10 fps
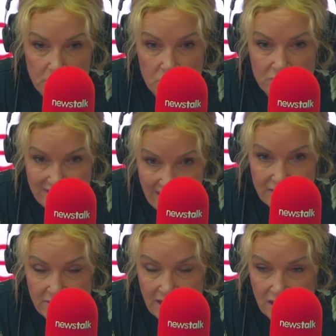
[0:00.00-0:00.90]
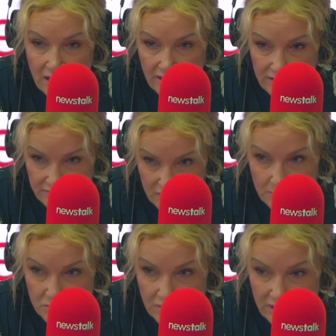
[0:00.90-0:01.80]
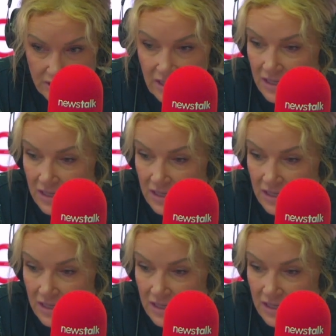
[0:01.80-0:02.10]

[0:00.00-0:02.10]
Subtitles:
who say they're an alcoholic and have stopped drinking.